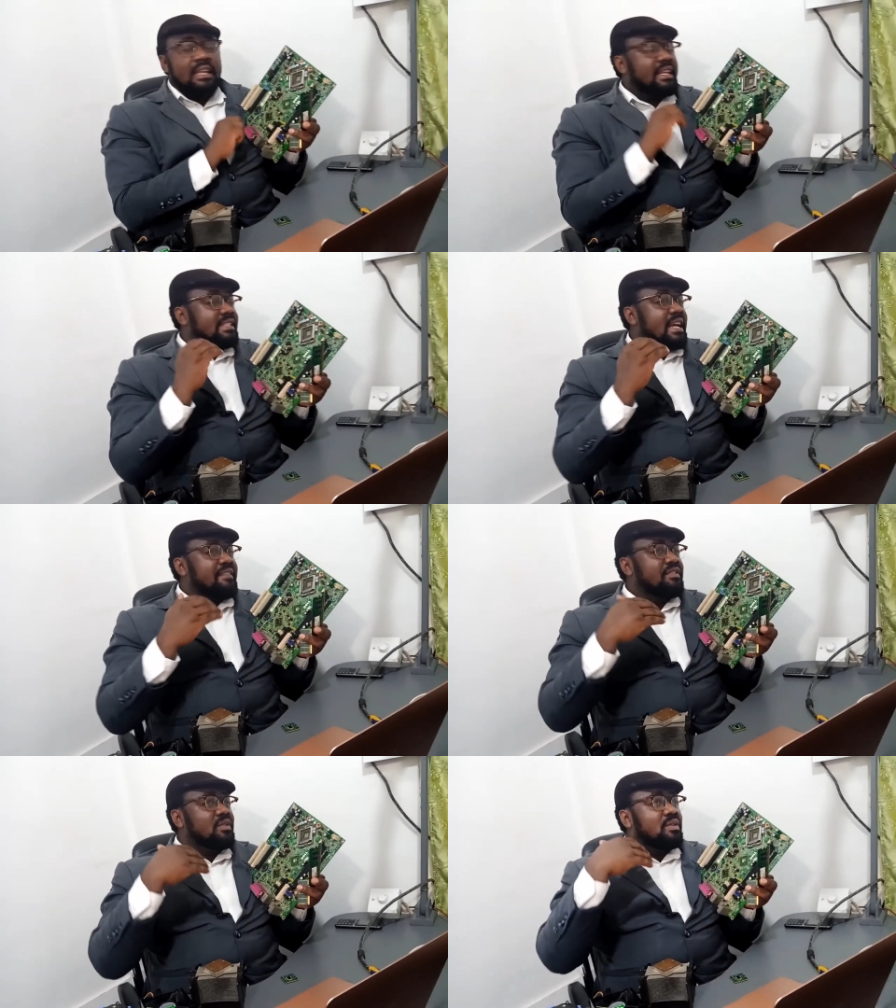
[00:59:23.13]
Later,
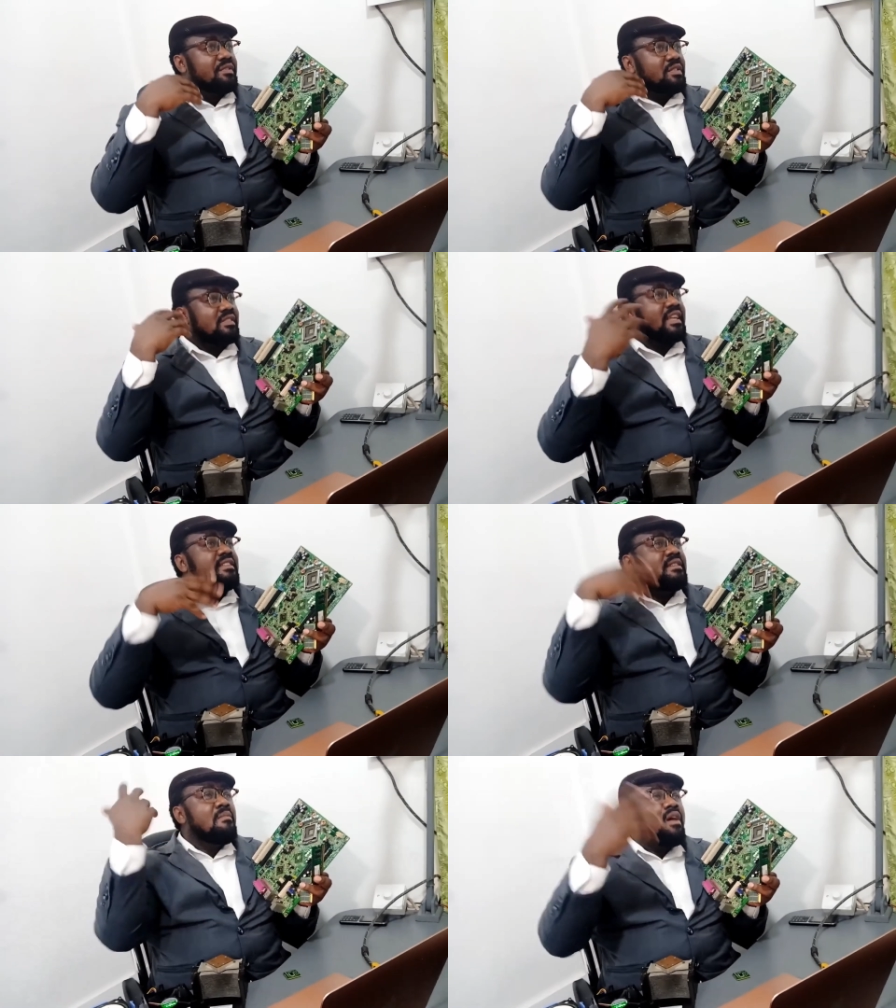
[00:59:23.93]
if you
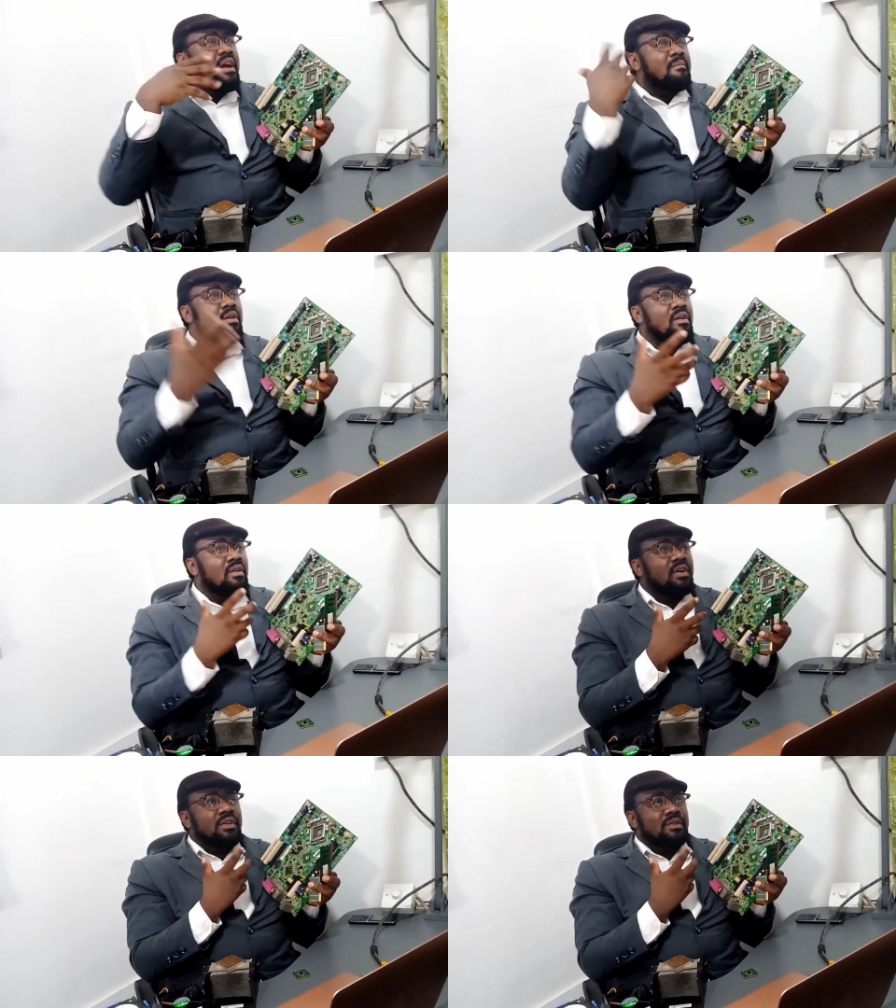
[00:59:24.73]
study more and
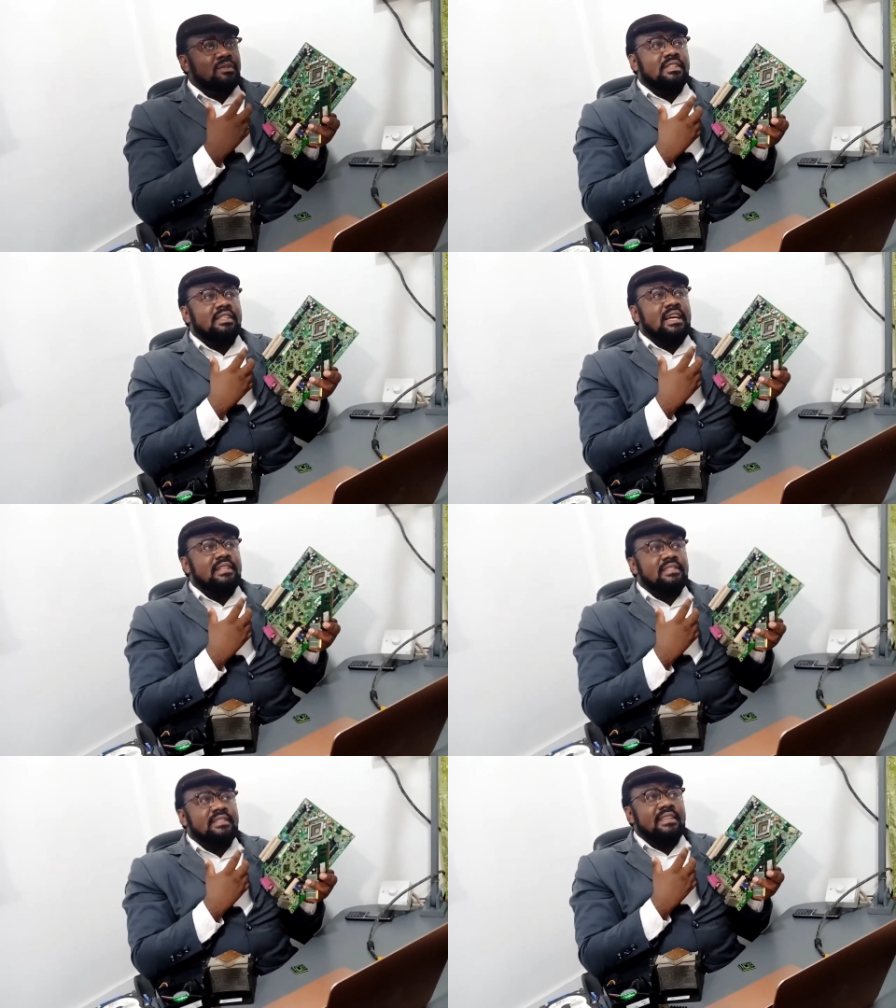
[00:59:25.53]
more, you'll see
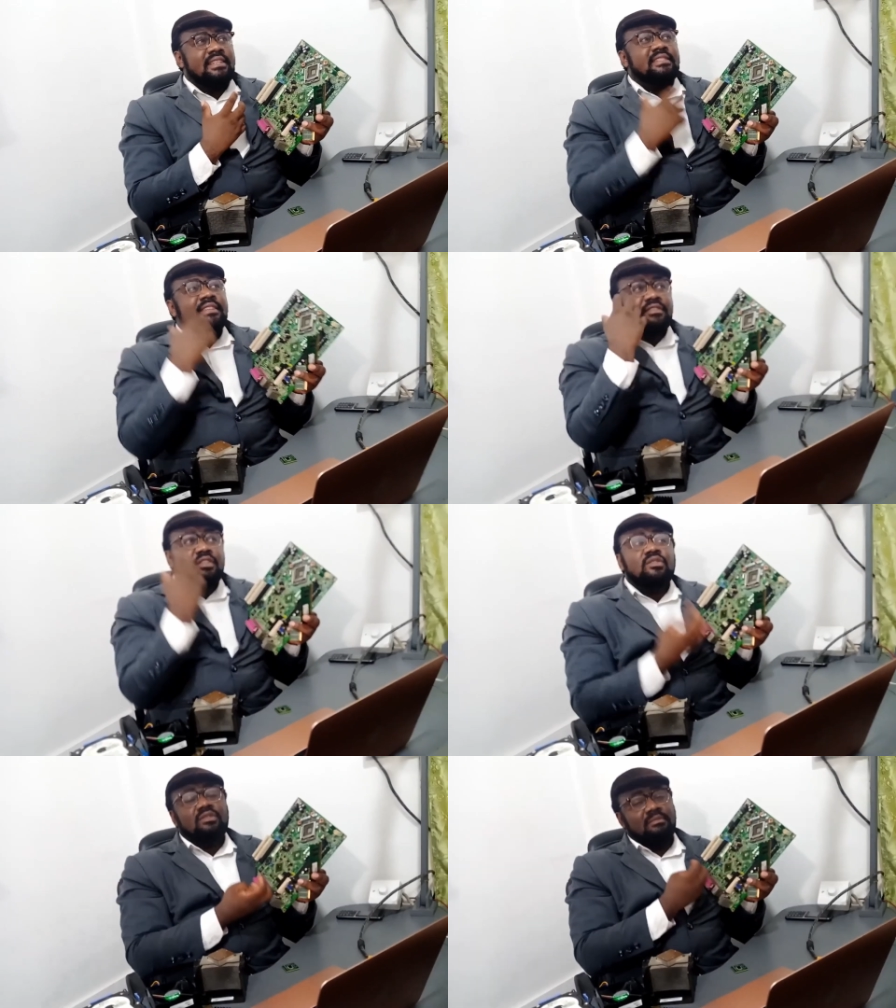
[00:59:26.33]
that it's
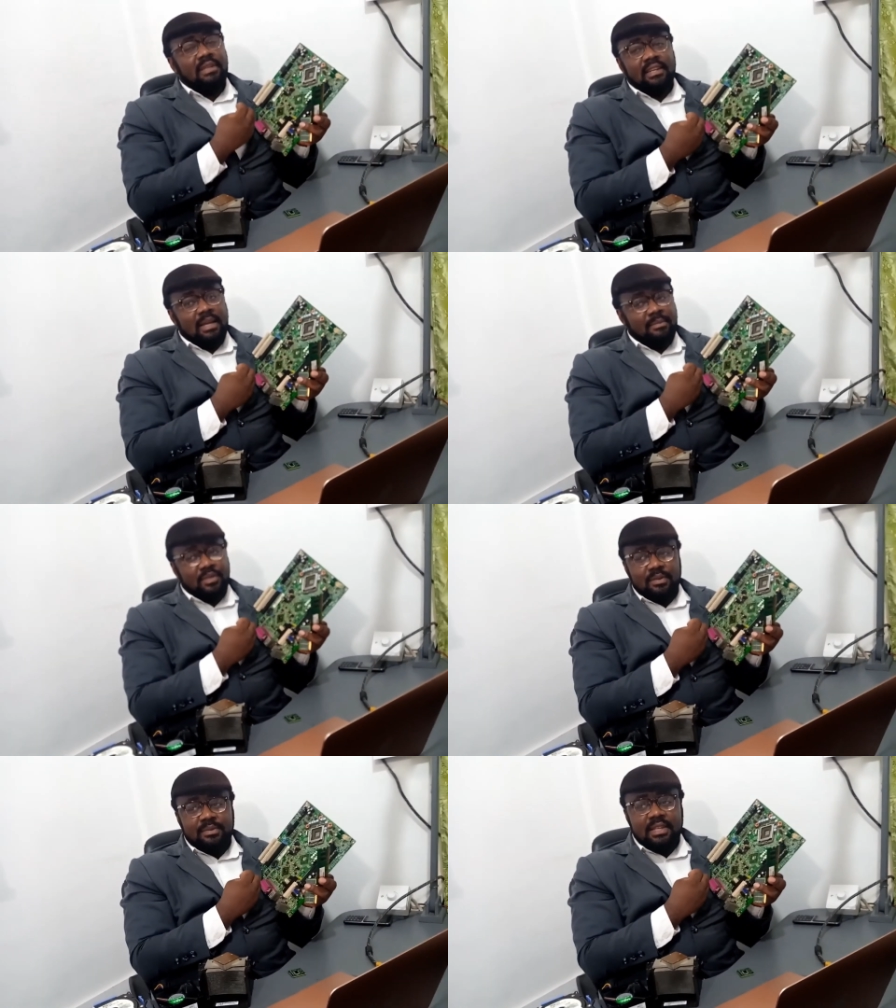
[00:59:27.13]
difficult to make
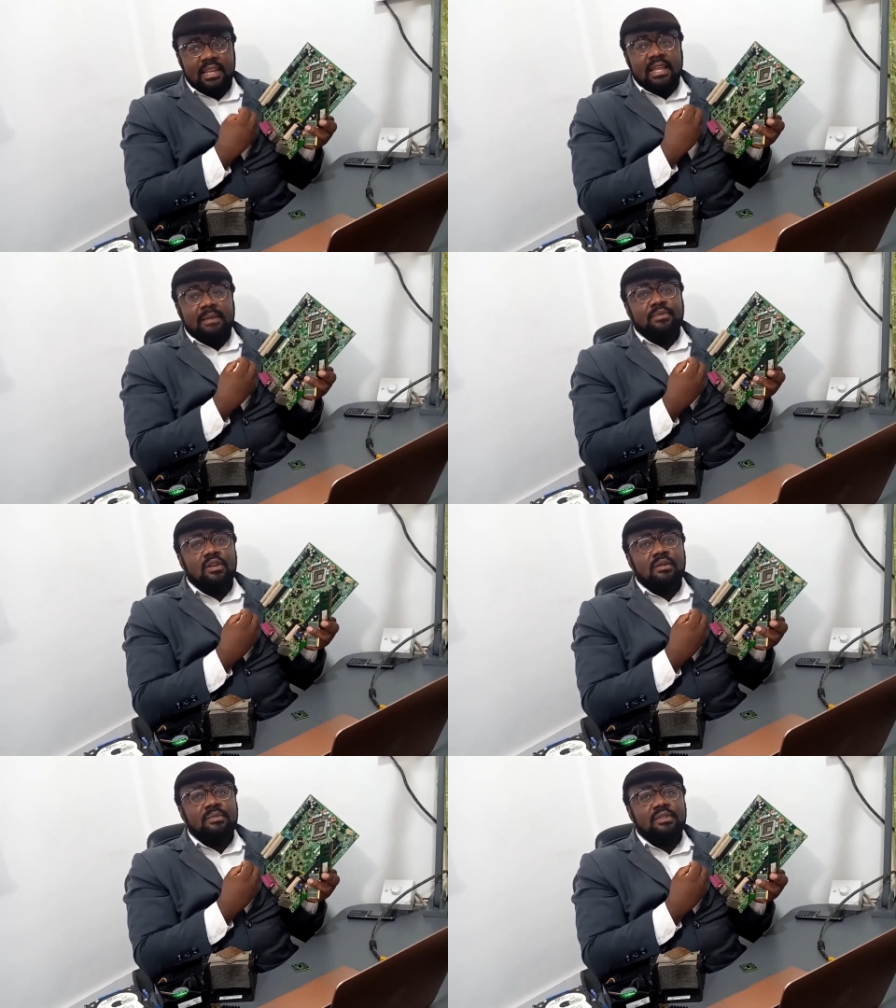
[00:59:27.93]
laptops, and
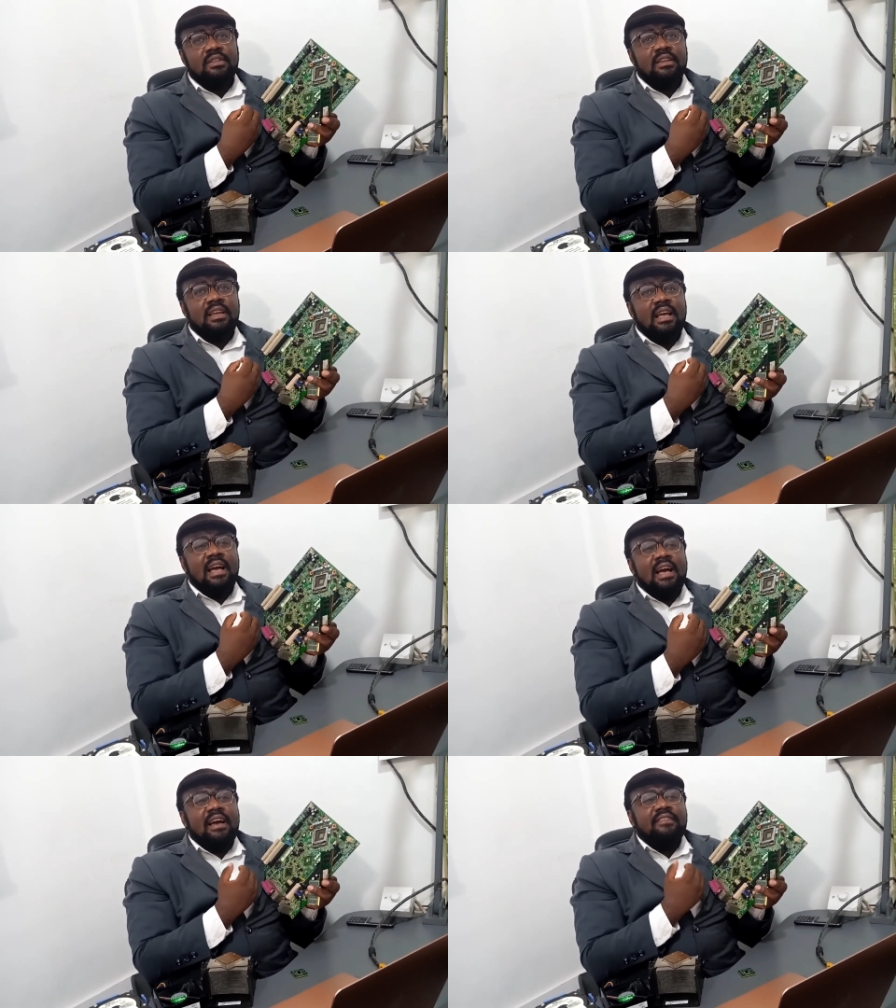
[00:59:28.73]
laptops
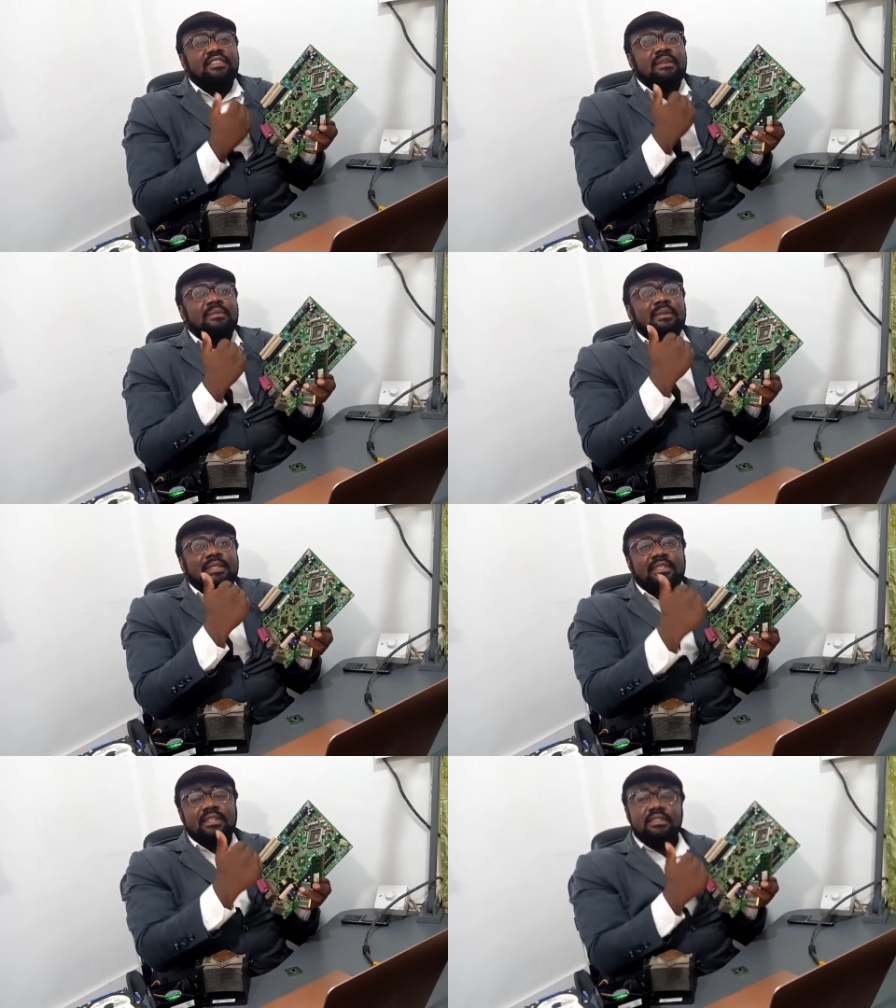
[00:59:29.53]
have some
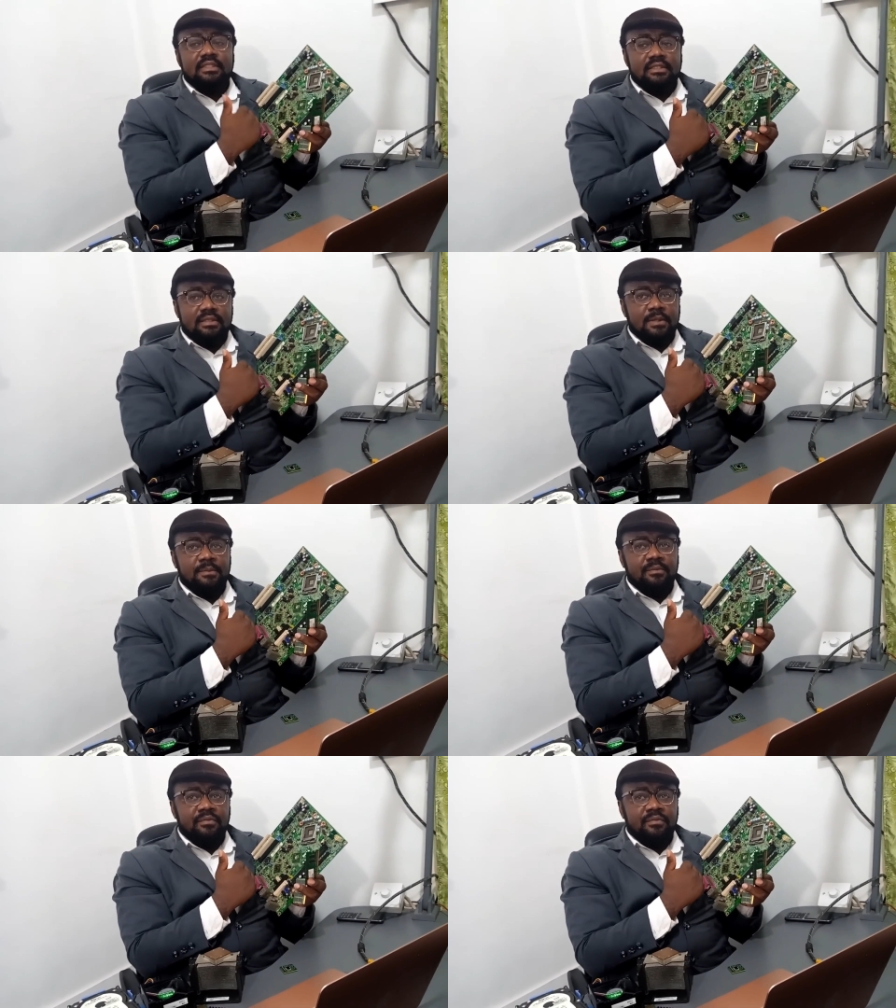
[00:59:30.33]
limitations